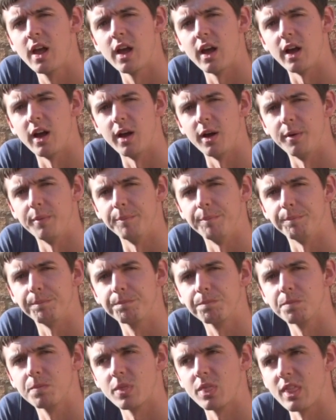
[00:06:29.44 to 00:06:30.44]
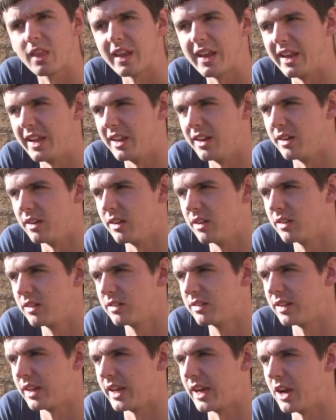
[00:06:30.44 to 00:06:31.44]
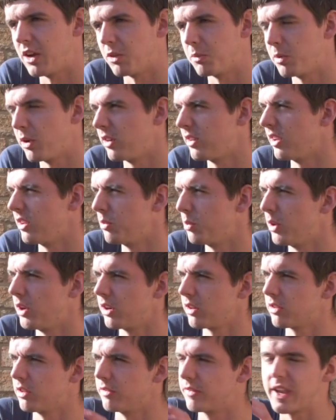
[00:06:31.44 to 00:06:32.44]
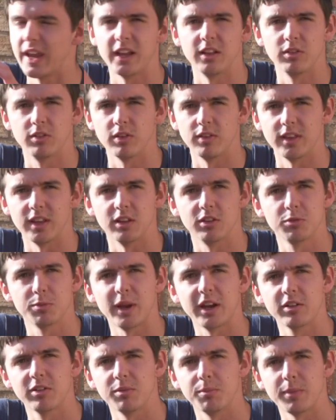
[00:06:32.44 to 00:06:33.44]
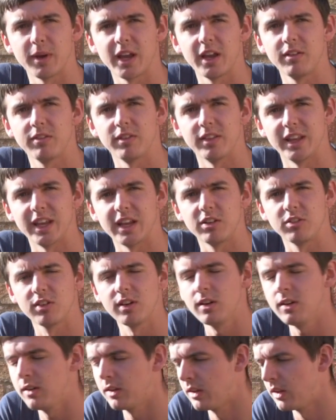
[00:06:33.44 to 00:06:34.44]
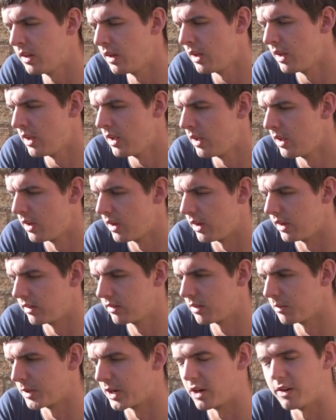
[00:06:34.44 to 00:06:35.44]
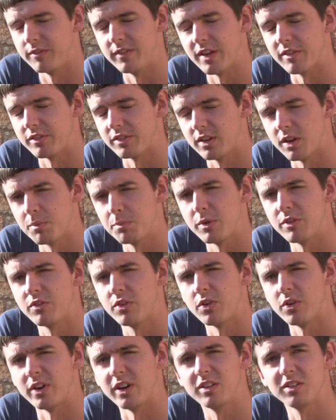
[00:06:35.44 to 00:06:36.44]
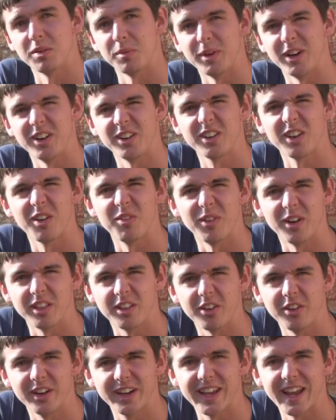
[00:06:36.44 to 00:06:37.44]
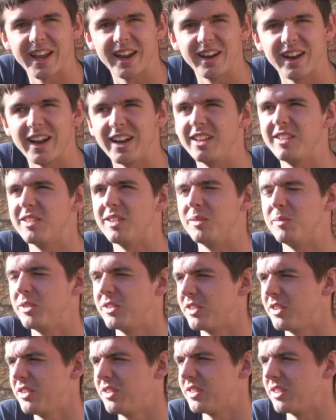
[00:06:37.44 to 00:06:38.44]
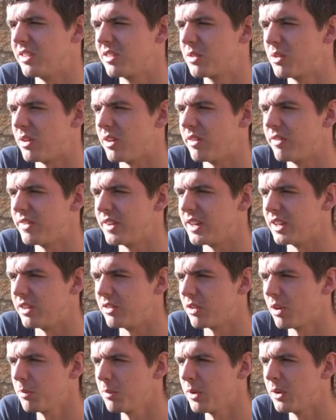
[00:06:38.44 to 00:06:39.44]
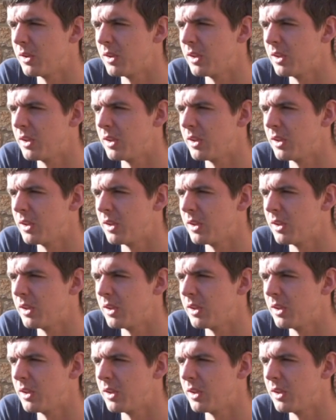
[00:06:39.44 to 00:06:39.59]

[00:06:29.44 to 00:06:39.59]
um, in seeing how the process works of getting to the inspection bay for the engine. Uh, it's something I've never done before and it's something I don't want to do again anytime soon because it's quite a fiddly job.